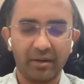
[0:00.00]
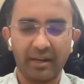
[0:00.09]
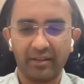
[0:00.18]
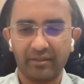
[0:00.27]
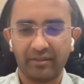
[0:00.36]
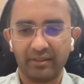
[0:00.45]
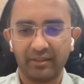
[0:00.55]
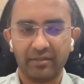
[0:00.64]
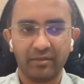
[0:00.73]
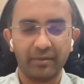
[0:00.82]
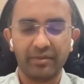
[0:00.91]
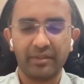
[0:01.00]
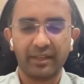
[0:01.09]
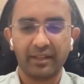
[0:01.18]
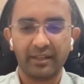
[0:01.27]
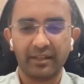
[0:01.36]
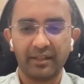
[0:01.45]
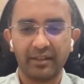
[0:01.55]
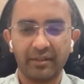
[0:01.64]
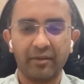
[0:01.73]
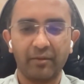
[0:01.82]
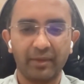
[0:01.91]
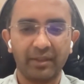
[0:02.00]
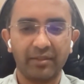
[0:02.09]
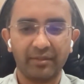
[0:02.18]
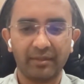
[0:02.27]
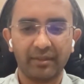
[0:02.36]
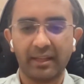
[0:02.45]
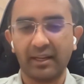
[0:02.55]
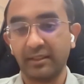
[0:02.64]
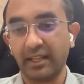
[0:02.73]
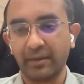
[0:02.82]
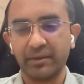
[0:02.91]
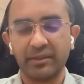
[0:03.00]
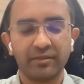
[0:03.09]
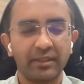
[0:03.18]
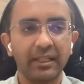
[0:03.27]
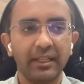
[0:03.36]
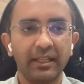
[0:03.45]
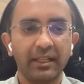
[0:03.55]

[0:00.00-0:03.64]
not as sophisticated in certain ways like other languages.